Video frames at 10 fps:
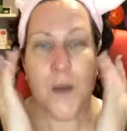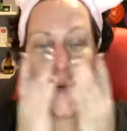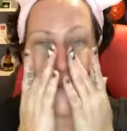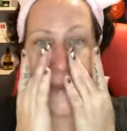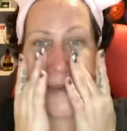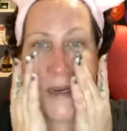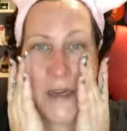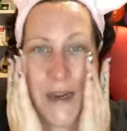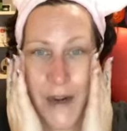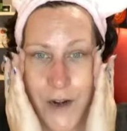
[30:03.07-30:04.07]
By taking
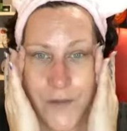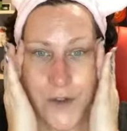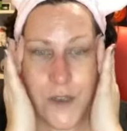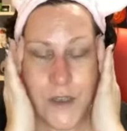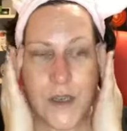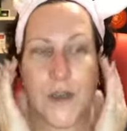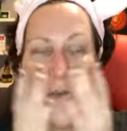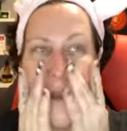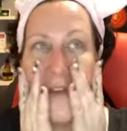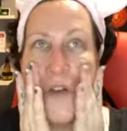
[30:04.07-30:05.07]
care of your skin,
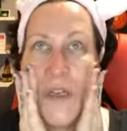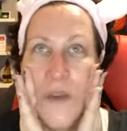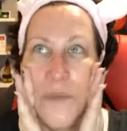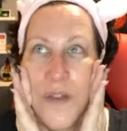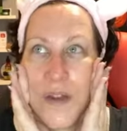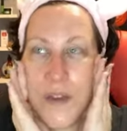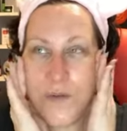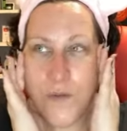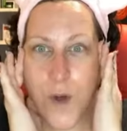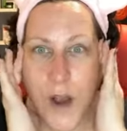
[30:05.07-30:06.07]
by drinking plenty
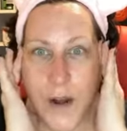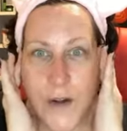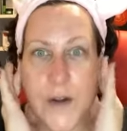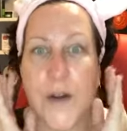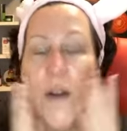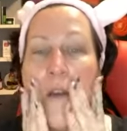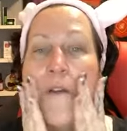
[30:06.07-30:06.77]
of water,